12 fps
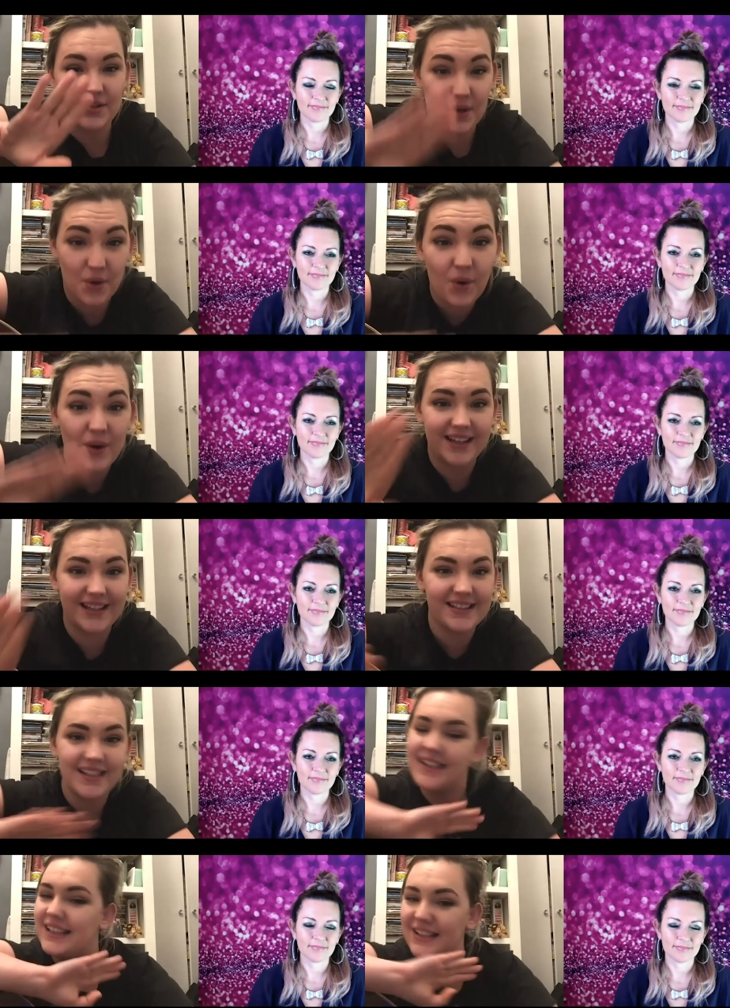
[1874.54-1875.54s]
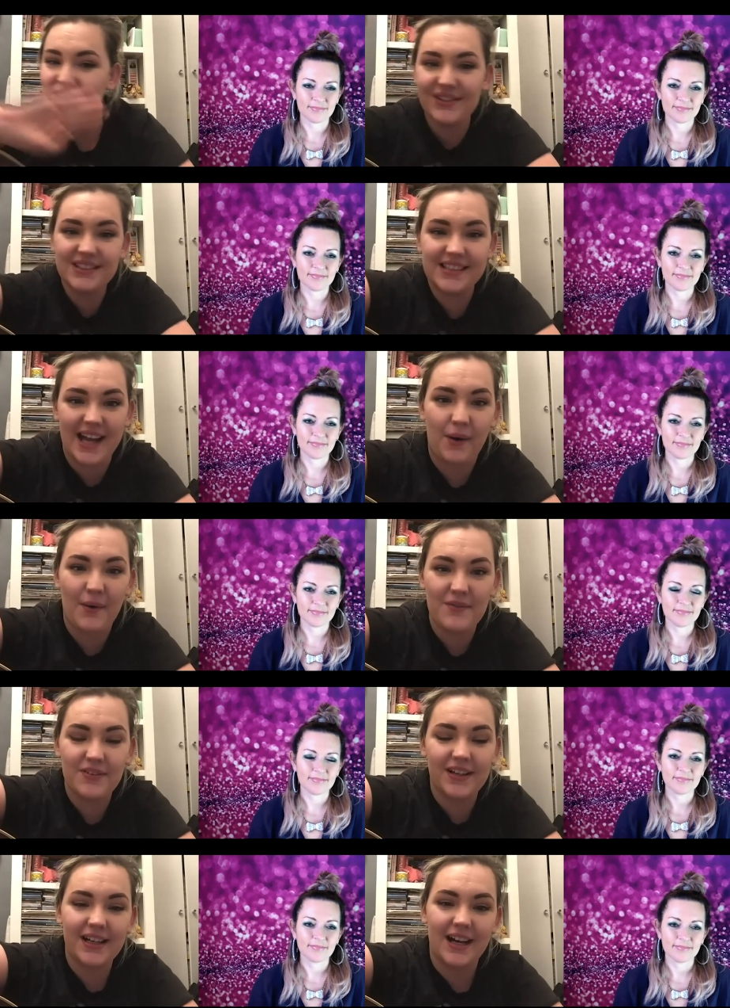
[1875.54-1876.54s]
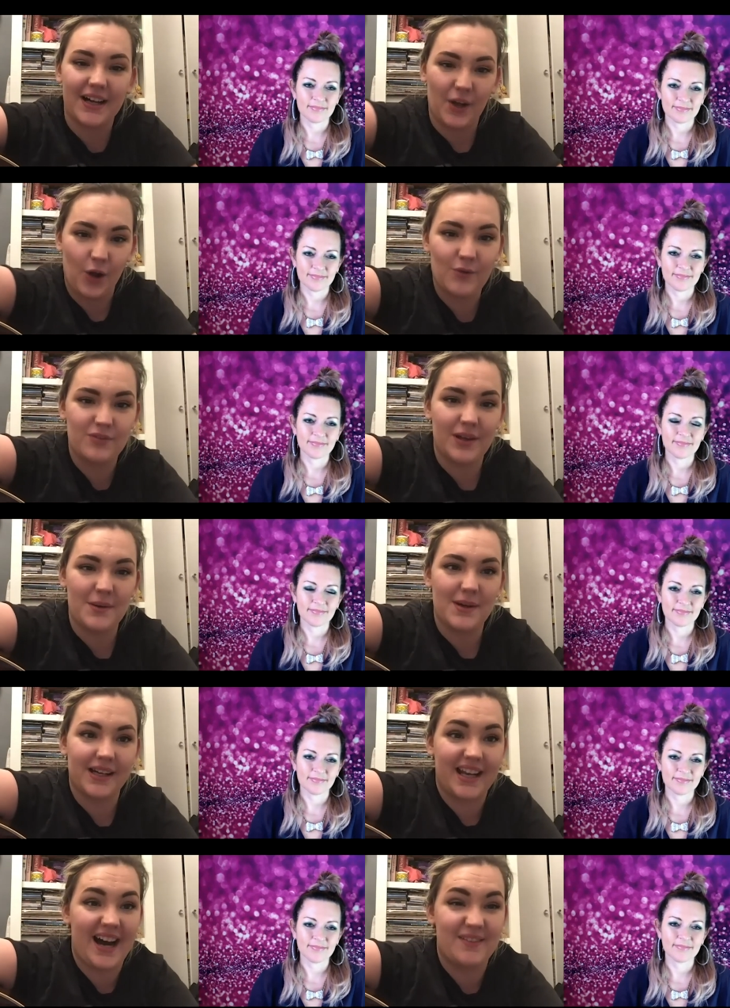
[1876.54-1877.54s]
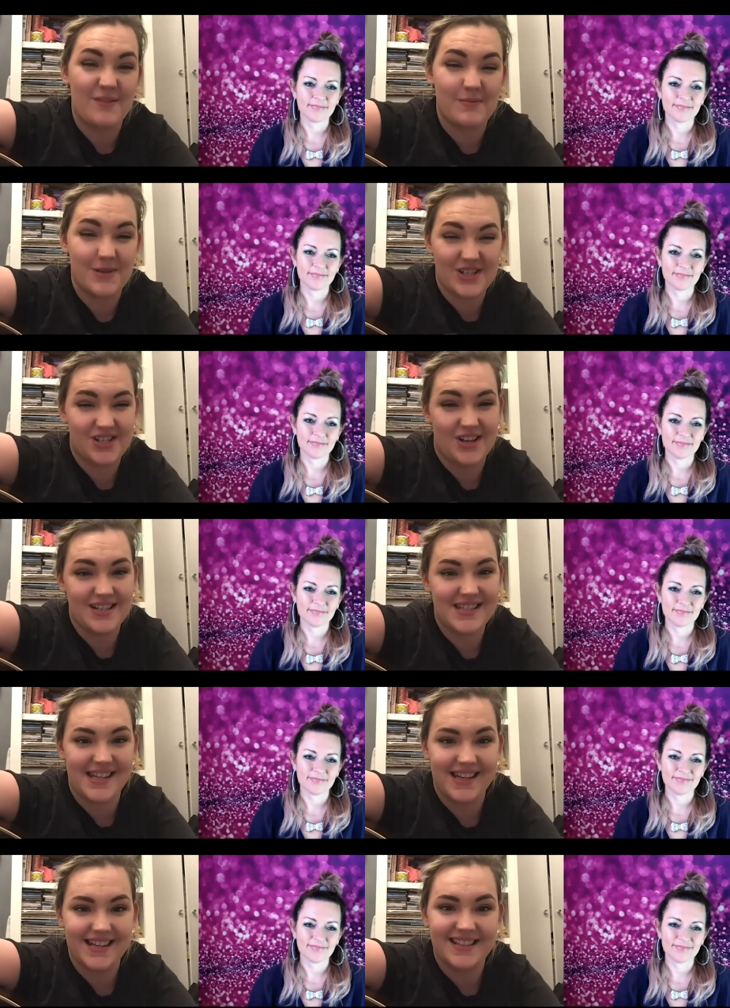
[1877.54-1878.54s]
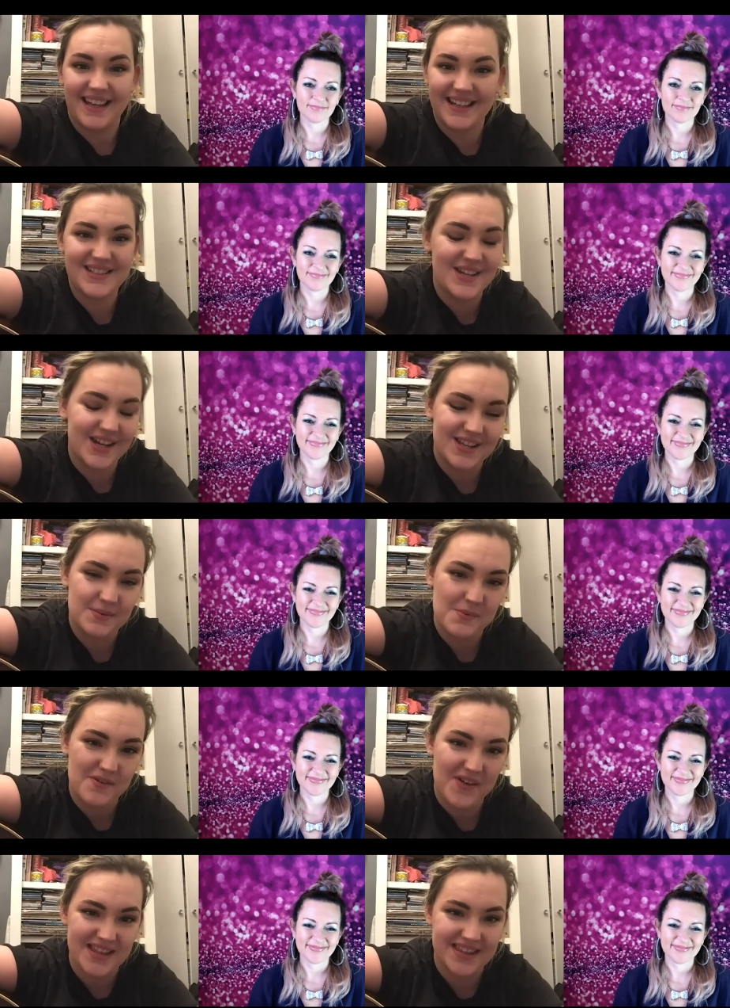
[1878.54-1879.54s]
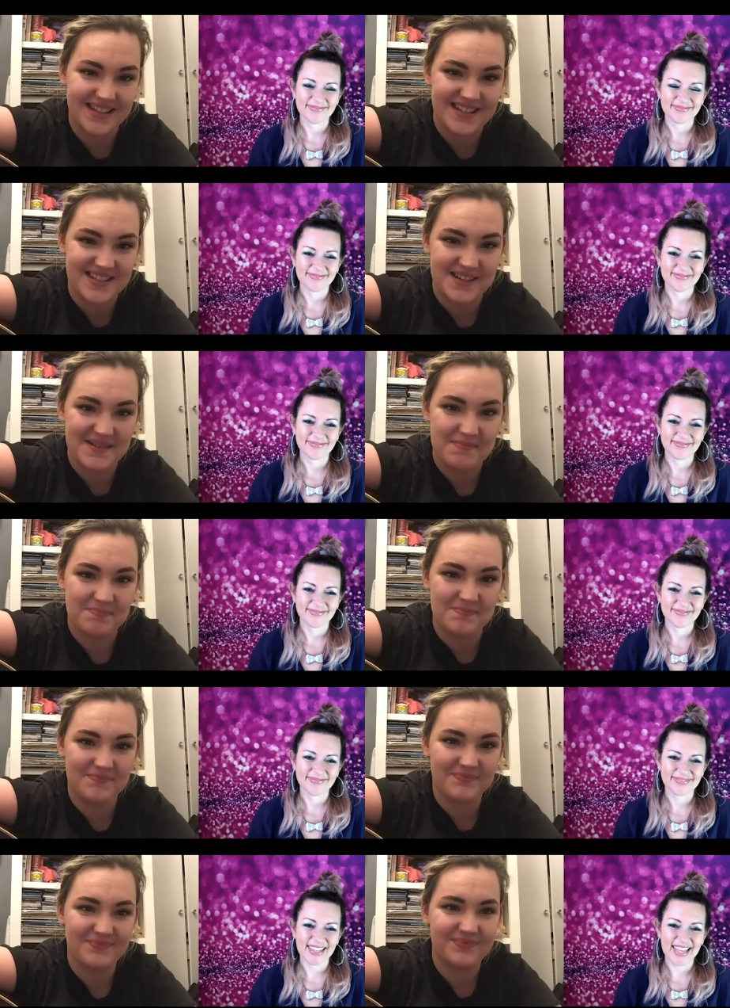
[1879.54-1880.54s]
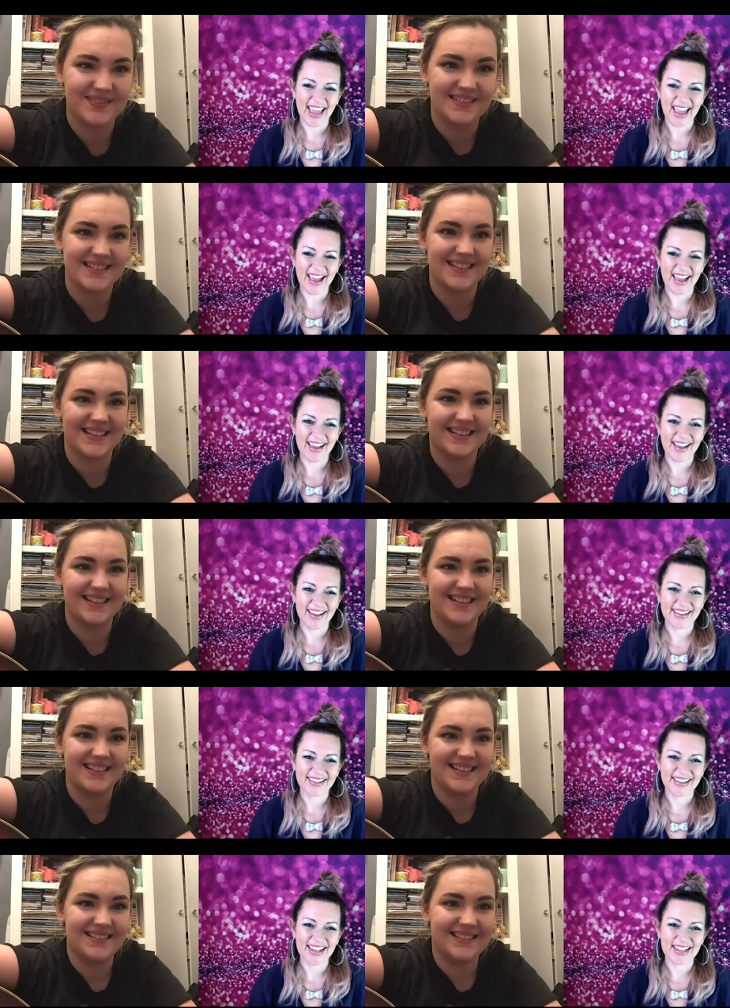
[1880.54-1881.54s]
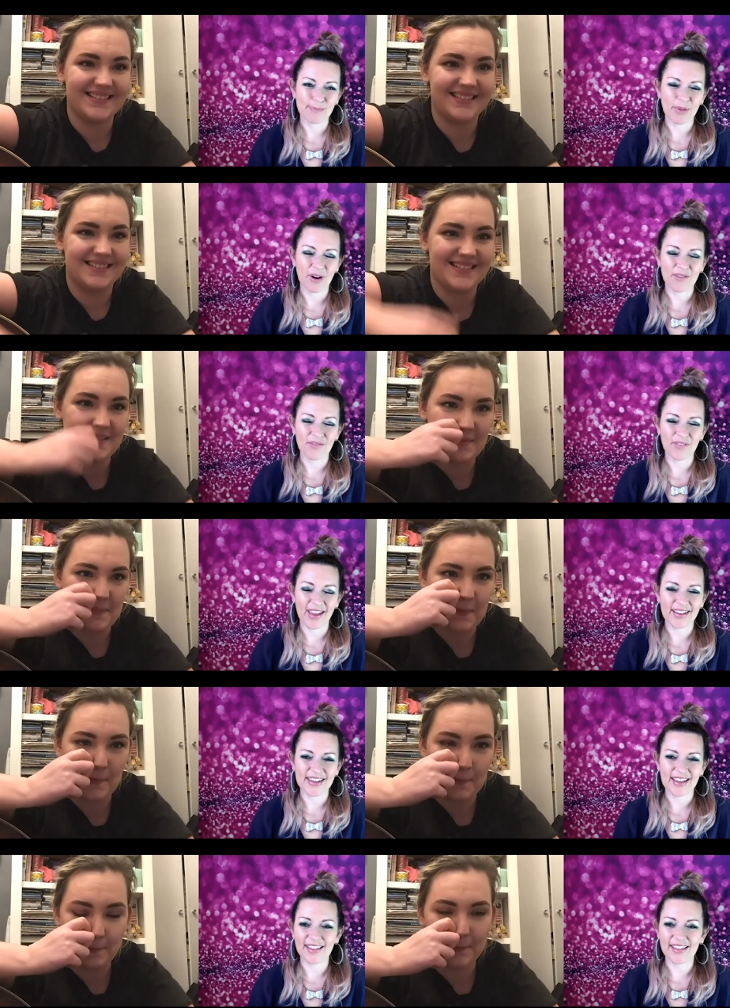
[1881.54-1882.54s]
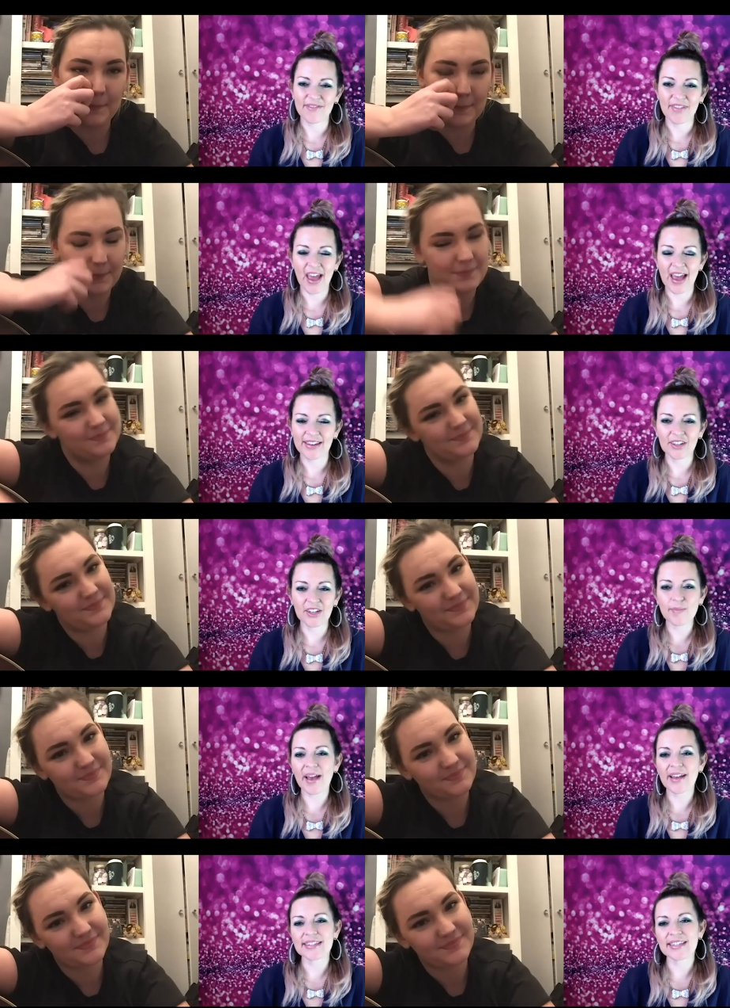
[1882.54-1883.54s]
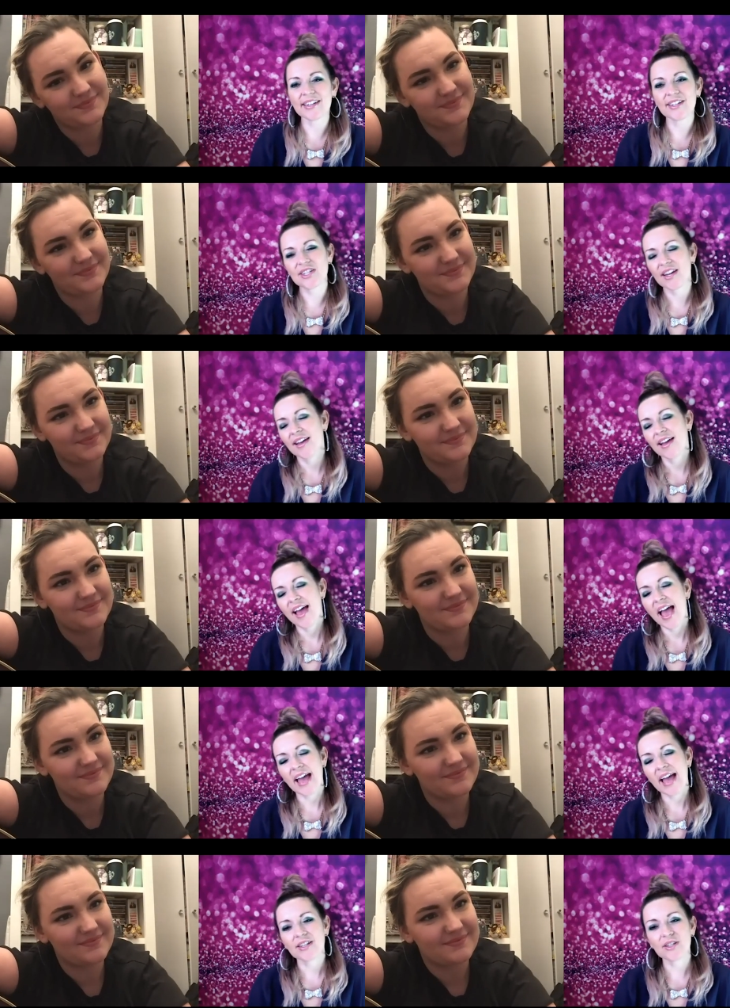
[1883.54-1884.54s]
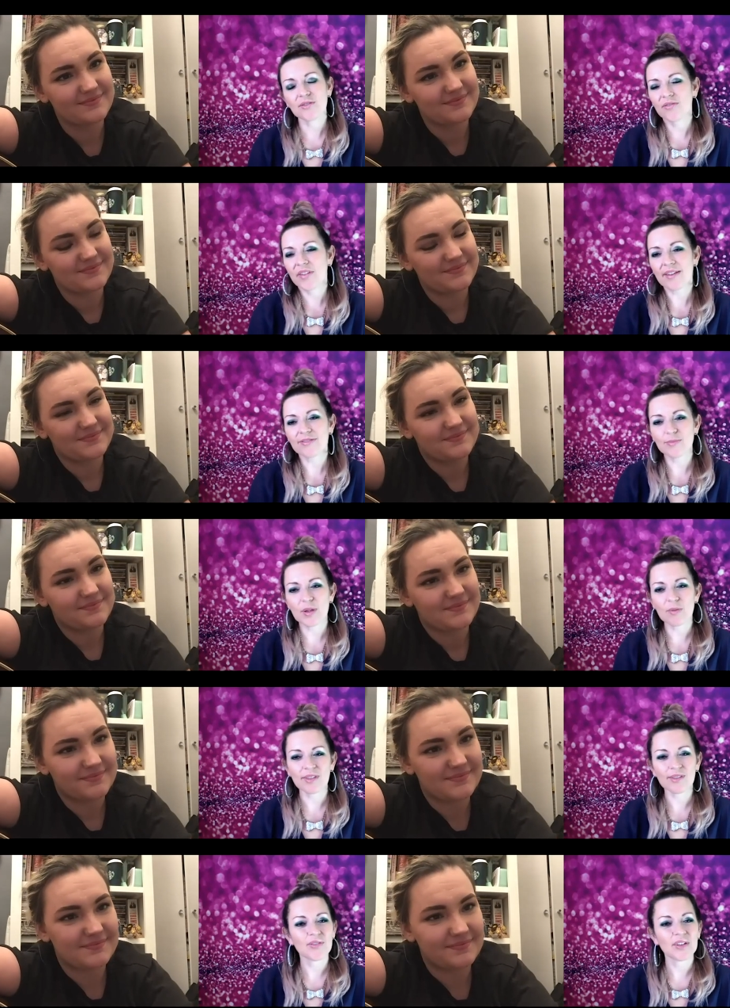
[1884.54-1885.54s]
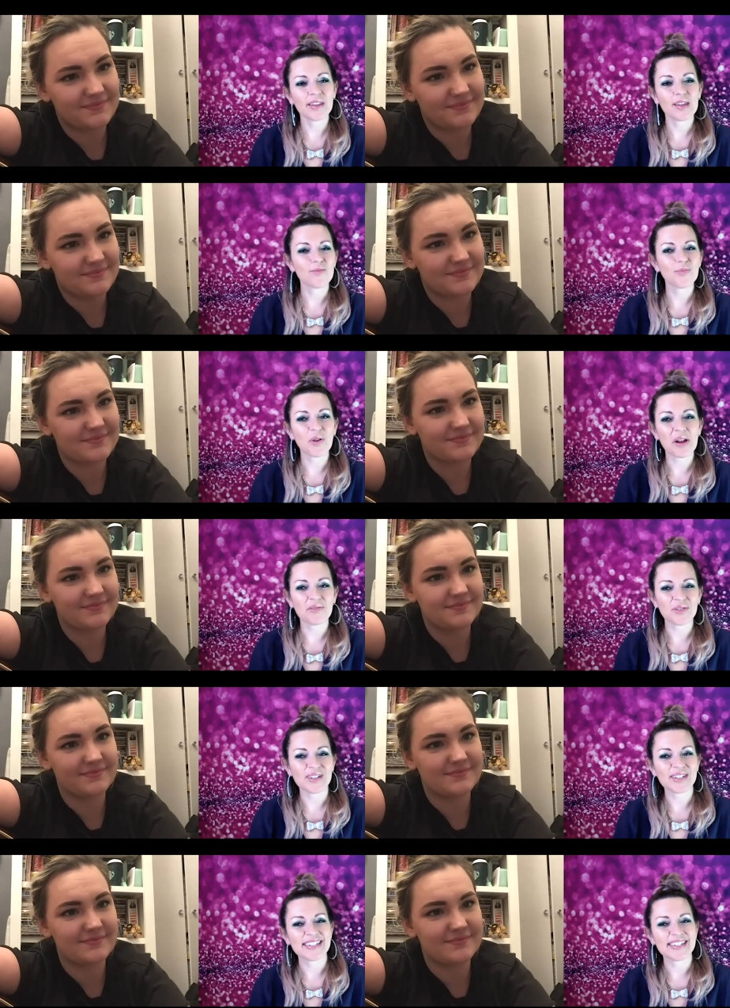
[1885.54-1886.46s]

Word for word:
Speaker 1: you're in you can get out of it and hopefully we're going to have a much nicer year next year than we've had this year
Speaker 2: yeah that's perfect. I love that. Good message. And you've left me with a feeling of bravery